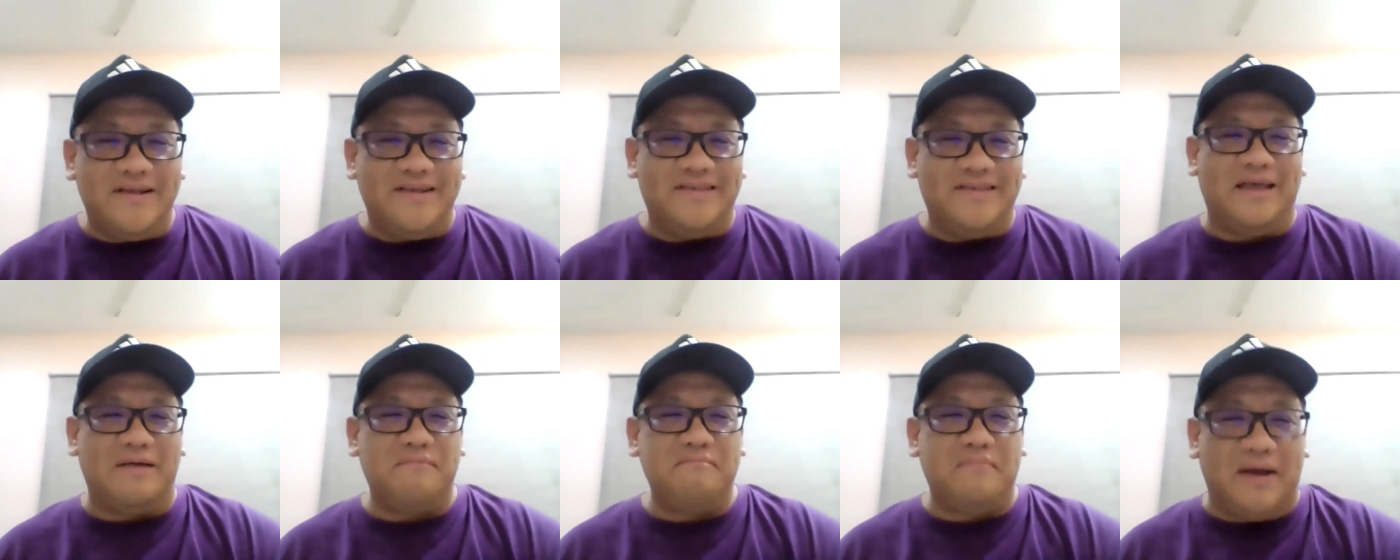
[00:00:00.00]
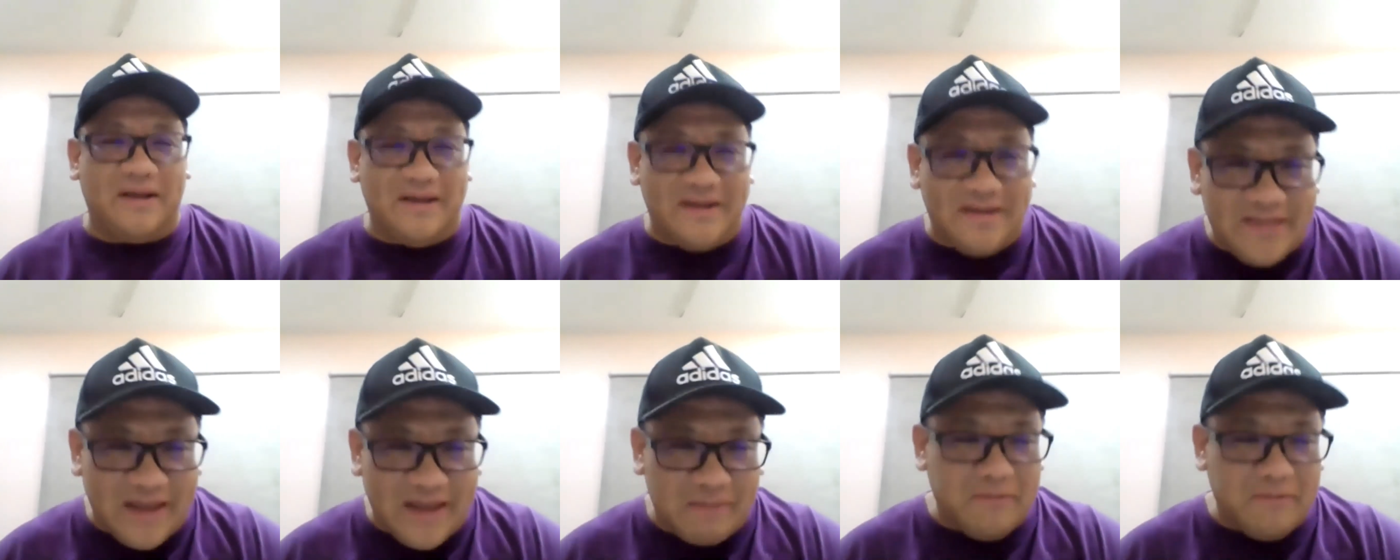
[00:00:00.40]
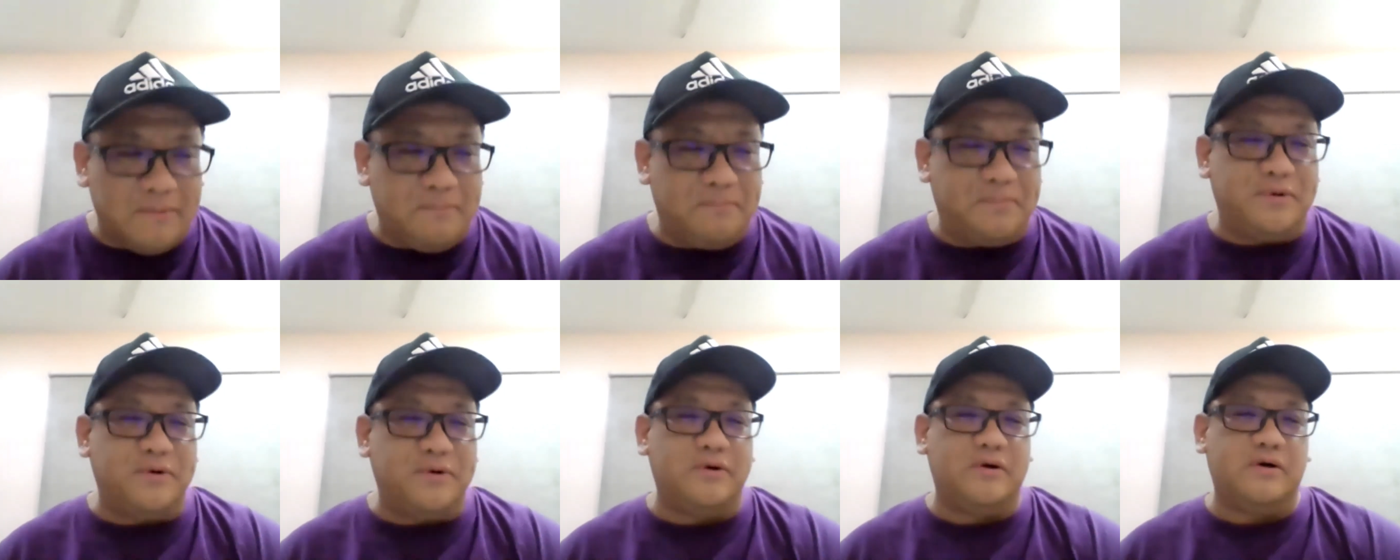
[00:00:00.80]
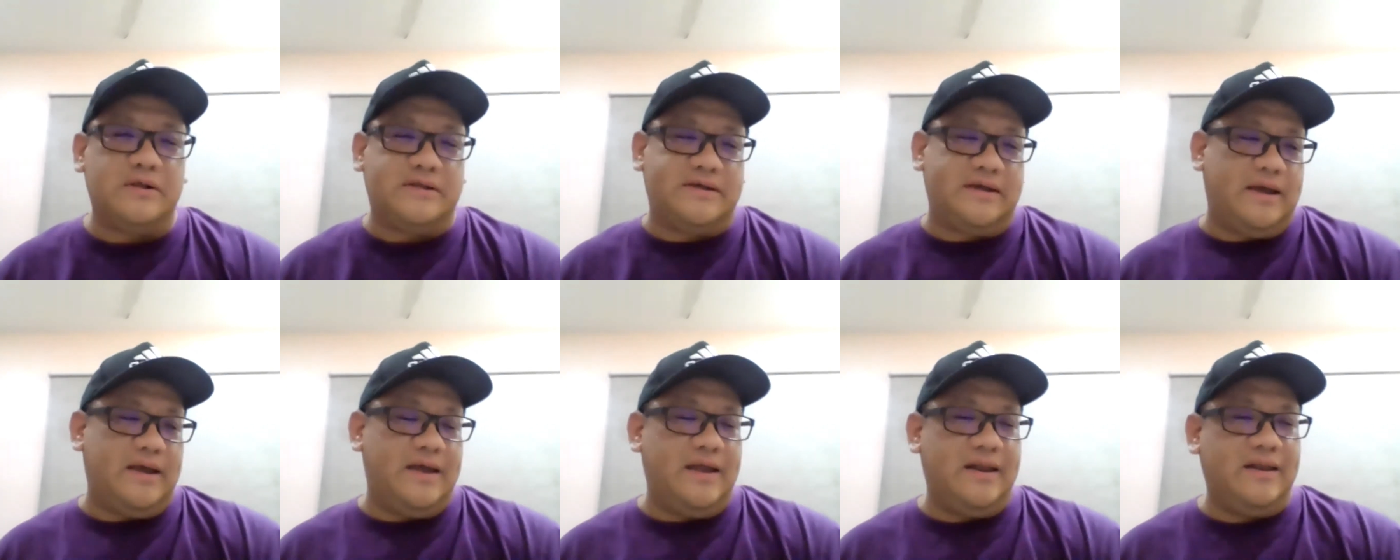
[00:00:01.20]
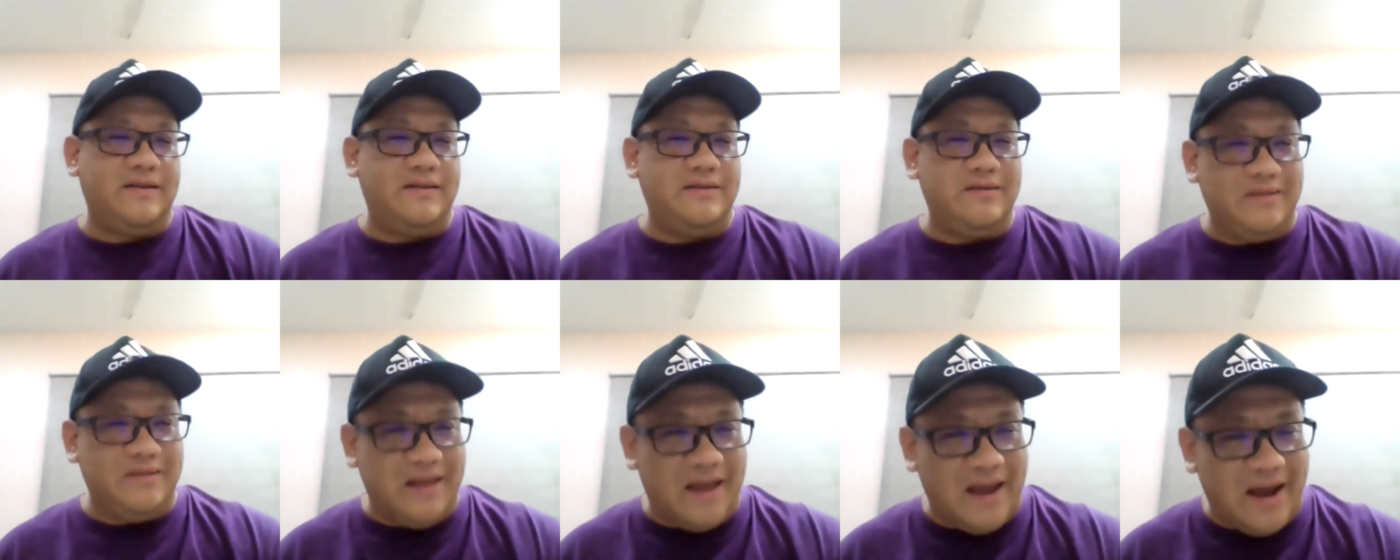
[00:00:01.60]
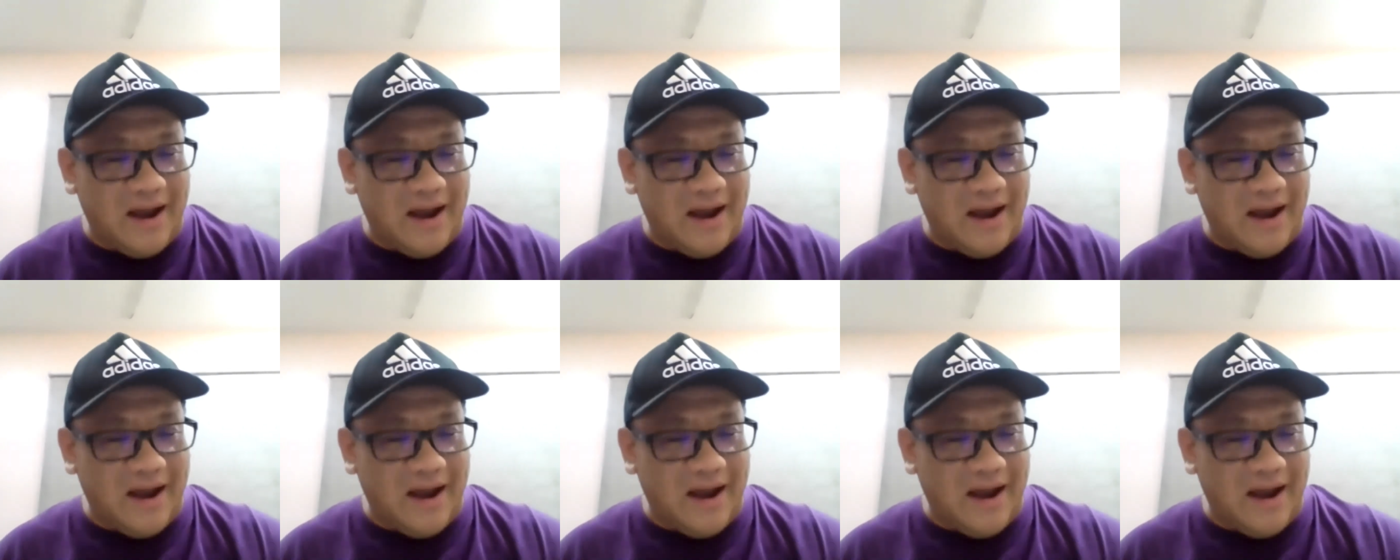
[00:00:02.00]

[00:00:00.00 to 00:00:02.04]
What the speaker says: step-by-step approach, and